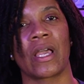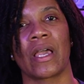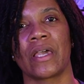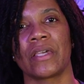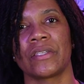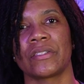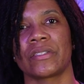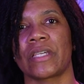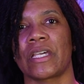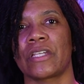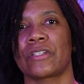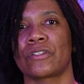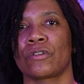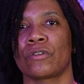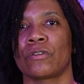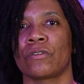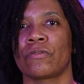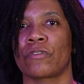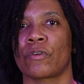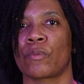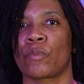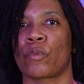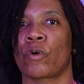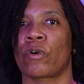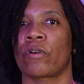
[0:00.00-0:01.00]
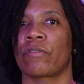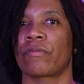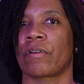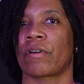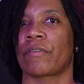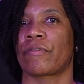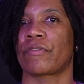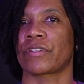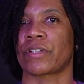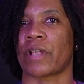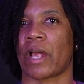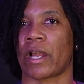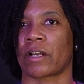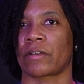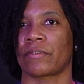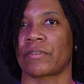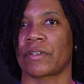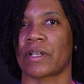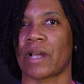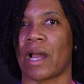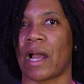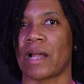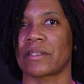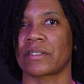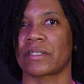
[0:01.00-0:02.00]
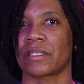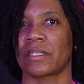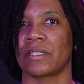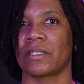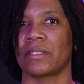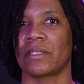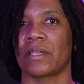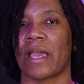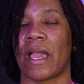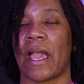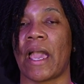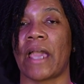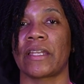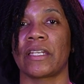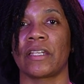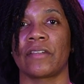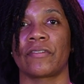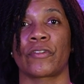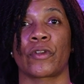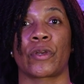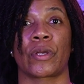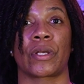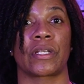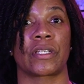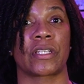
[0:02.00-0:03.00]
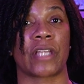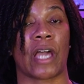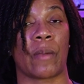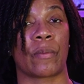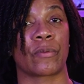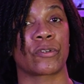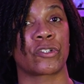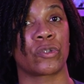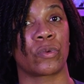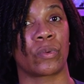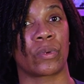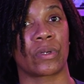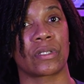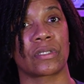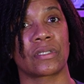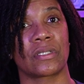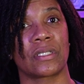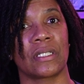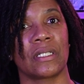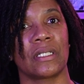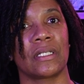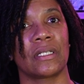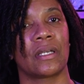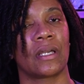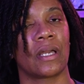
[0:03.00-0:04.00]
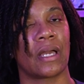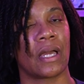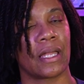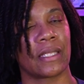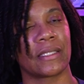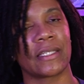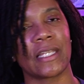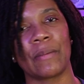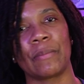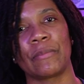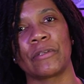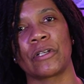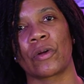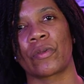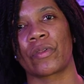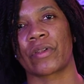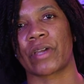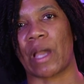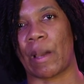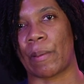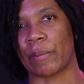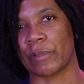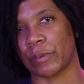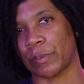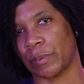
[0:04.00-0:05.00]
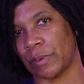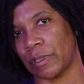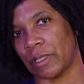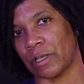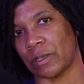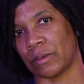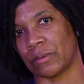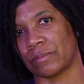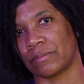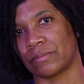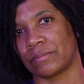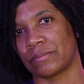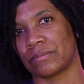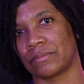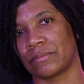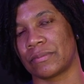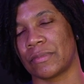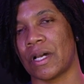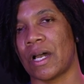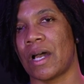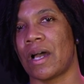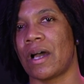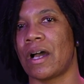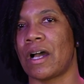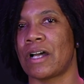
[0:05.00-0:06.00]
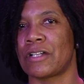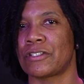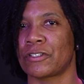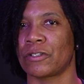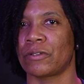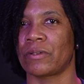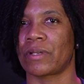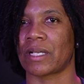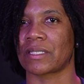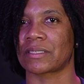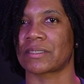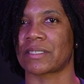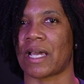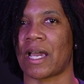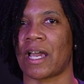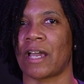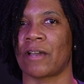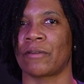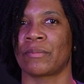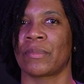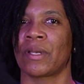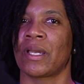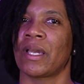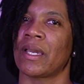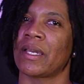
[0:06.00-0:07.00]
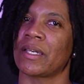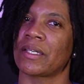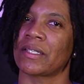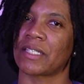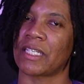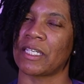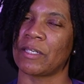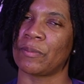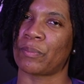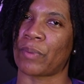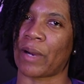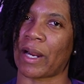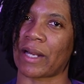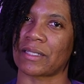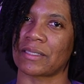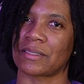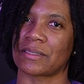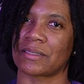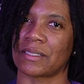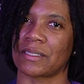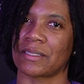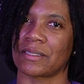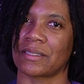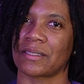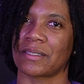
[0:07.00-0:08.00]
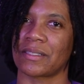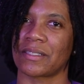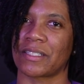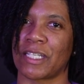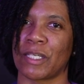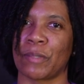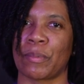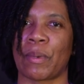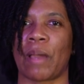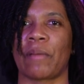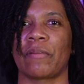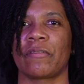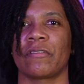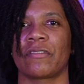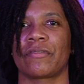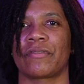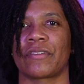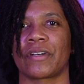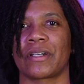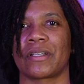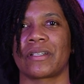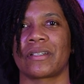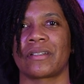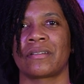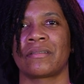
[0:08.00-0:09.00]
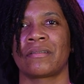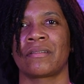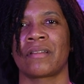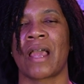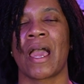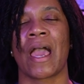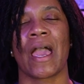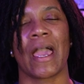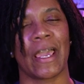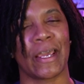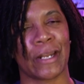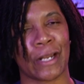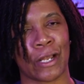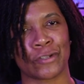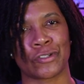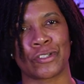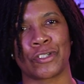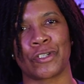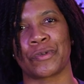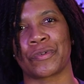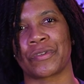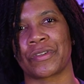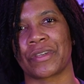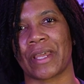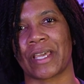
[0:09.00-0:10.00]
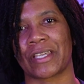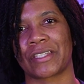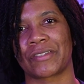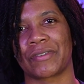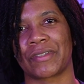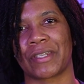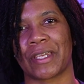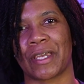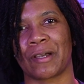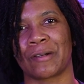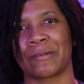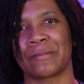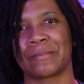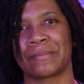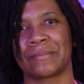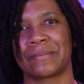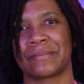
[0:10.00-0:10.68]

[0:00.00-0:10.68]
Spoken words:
Stay tuned for more fun photography content, and if there are any topics you want to see, let me know in the comments below. Until next time, keep practicing, keep having fun, and I'll see you in the next video.